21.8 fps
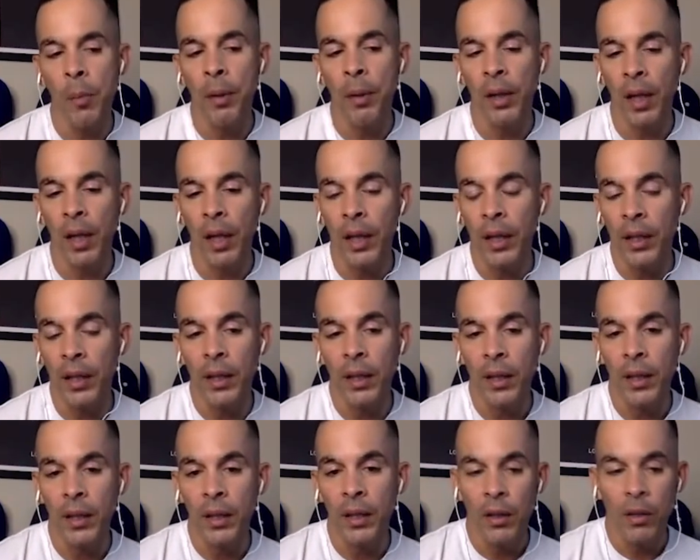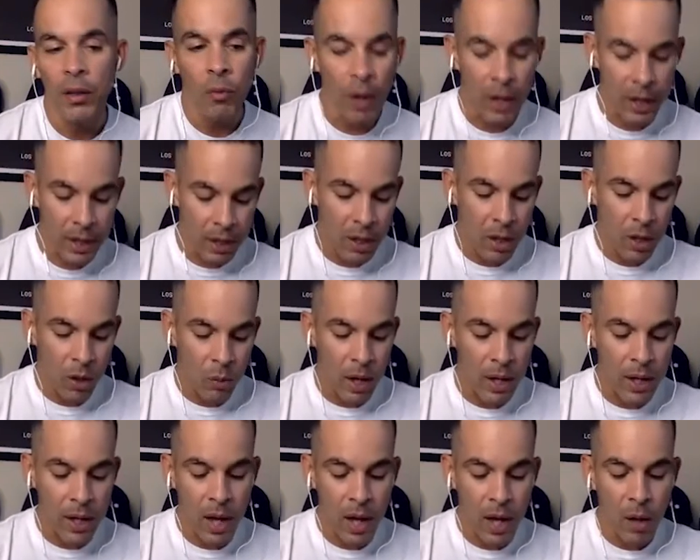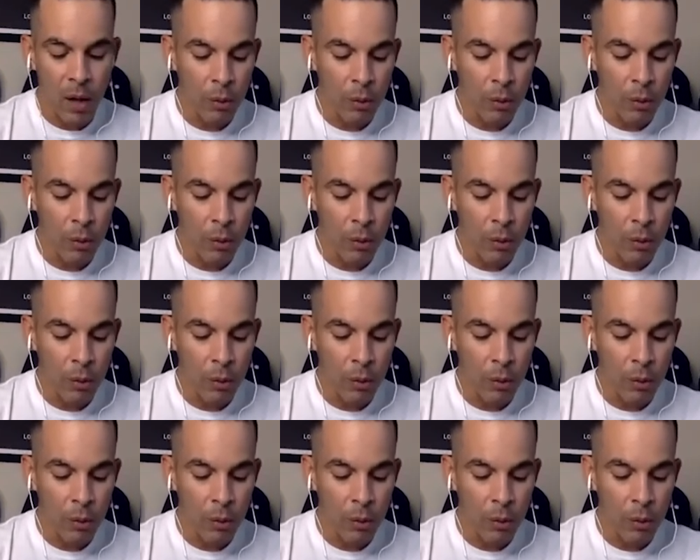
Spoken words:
But like right now,